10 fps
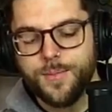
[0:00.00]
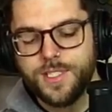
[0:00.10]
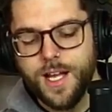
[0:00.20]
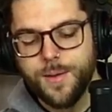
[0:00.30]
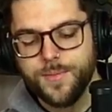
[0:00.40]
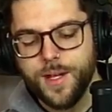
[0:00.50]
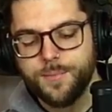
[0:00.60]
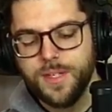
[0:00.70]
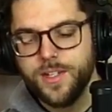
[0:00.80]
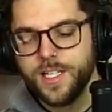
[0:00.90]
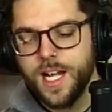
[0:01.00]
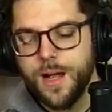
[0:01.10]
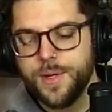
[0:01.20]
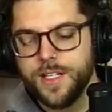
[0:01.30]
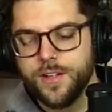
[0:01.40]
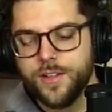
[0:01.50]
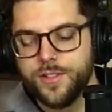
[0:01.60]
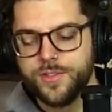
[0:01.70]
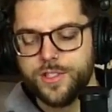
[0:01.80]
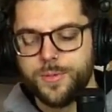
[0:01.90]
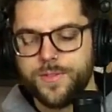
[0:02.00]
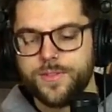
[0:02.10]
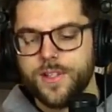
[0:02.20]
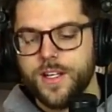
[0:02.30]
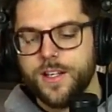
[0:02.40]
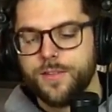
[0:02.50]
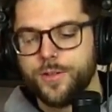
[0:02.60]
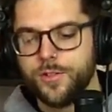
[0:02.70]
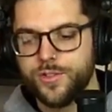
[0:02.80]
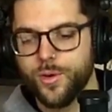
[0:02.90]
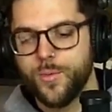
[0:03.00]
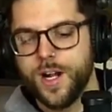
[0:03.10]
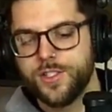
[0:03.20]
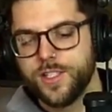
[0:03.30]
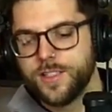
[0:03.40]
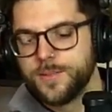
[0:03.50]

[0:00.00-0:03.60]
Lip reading: I'm leaving a comment here on YouTube. If for those who are watching,